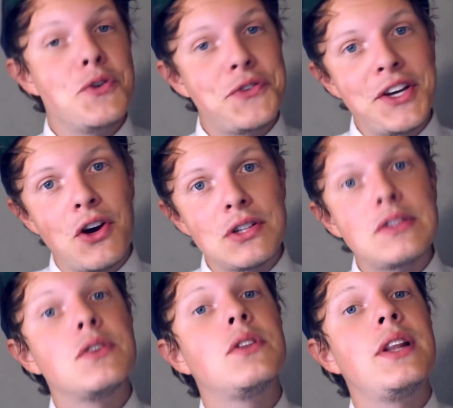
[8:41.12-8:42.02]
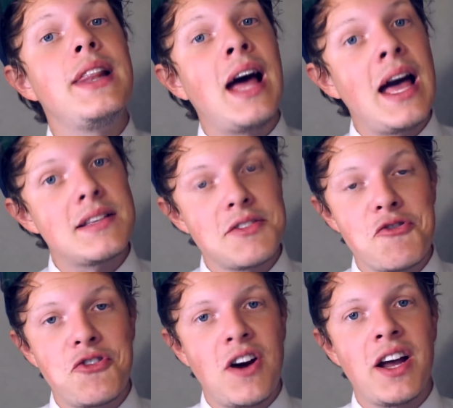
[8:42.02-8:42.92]
Moving on to the last
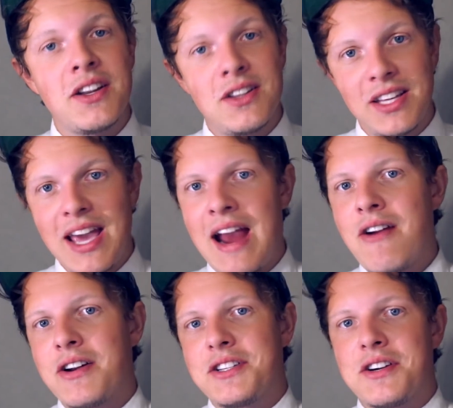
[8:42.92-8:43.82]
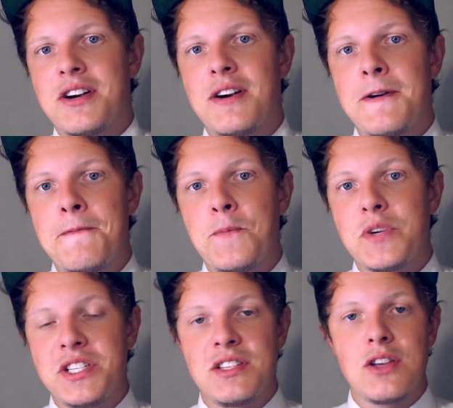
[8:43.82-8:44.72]
and final character,
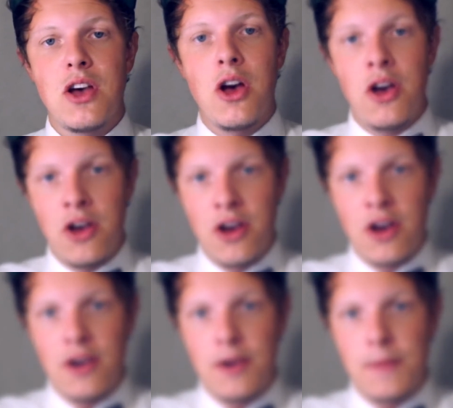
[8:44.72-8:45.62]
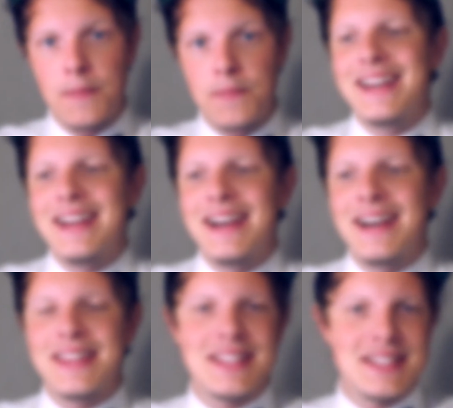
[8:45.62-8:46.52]
which is ö.
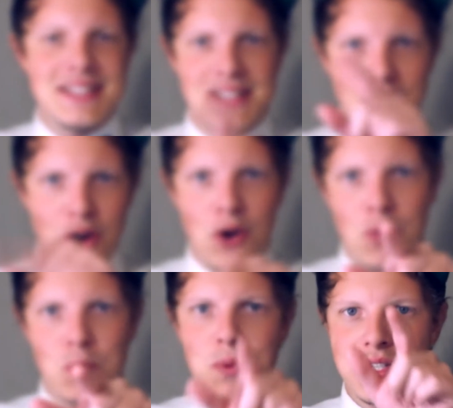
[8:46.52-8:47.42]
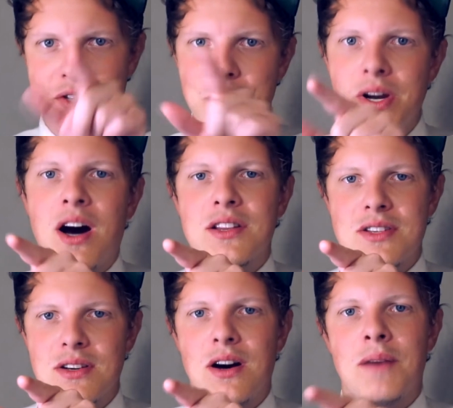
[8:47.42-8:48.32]
This is an O with two
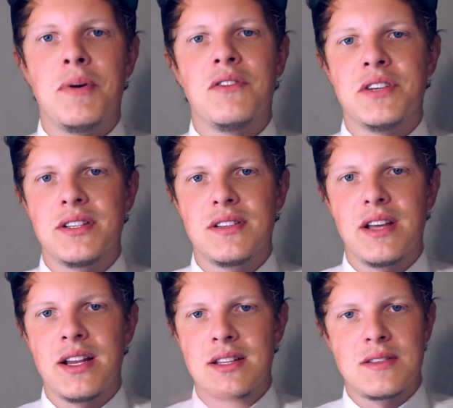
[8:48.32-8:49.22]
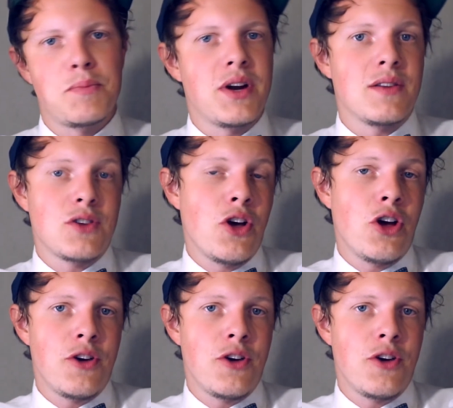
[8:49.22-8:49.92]
dots above it, and it's pronounced